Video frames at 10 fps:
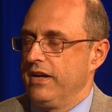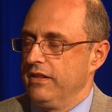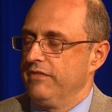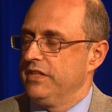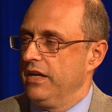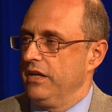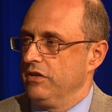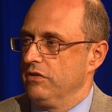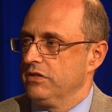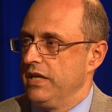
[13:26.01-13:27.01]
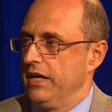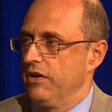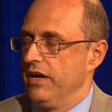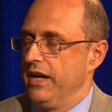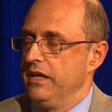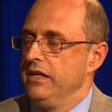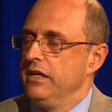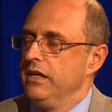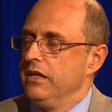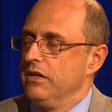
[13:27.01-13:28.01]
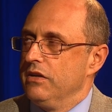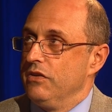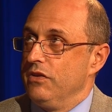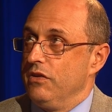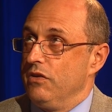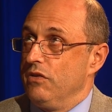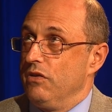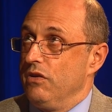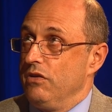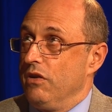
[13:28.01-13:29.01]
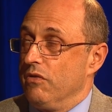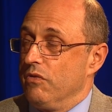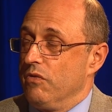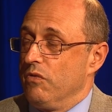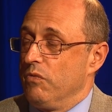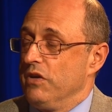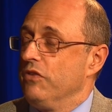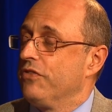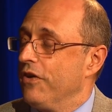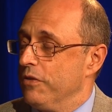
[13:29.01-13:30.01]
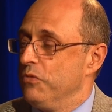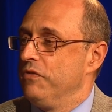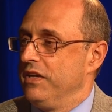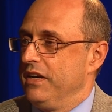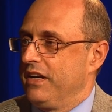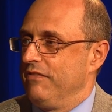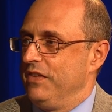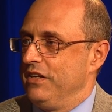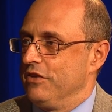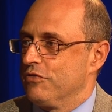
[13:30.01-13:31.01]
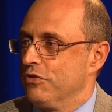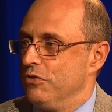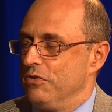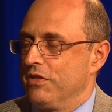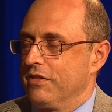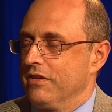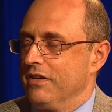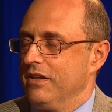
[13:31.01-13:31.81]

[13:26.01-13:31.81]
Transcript: and I'd love to get your take on it, you know, when you saw the movie An Inconvenient Truth,